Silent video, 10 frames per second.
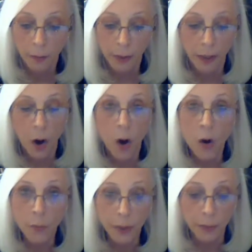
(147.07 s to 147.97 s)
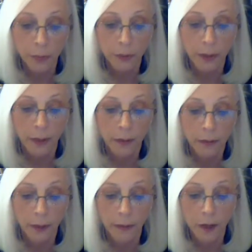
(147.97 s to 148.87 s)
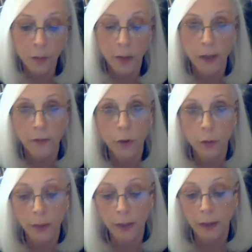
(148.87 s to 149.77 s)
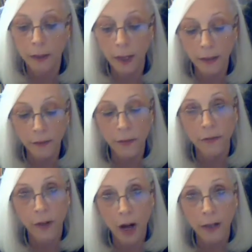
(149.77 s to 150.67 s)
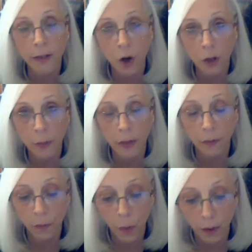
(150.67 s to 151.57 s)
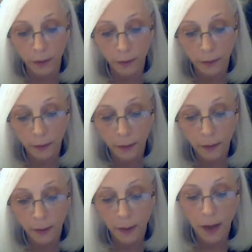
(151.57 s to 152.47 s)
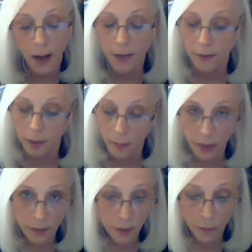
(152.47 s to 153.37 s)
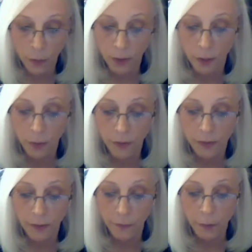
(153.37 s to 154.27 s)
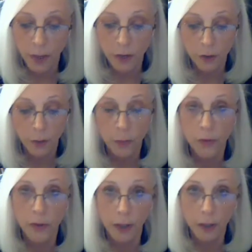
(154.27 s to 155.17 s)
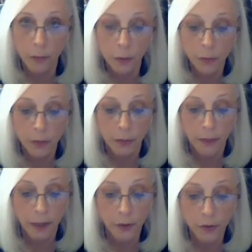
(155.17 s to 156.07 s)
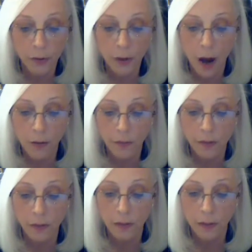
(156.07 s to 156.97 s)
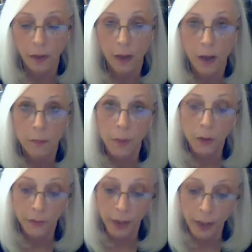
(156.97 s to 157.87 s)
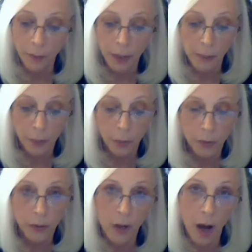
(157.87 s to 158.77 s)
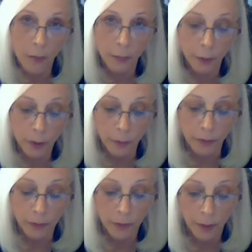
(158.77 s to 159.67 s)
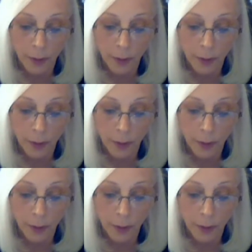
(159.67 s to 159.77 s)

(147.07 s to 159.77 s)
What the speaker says: bringing all people together and thereby forming a collective divine army of one. I see myself working with this information through study groups, lectures, and conferences, motivating people towards a common purpose.